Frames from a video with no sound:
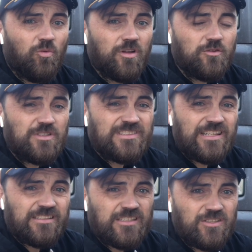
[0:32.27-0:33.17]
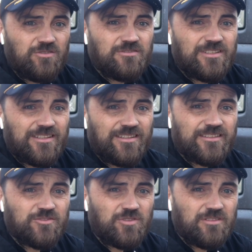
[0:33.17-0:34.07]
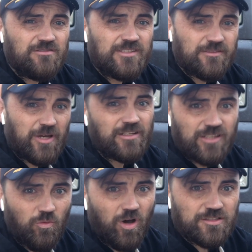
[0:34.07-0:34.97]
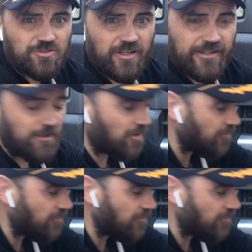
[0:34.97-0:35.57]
one that we sent to you. This one is about to get washed right now by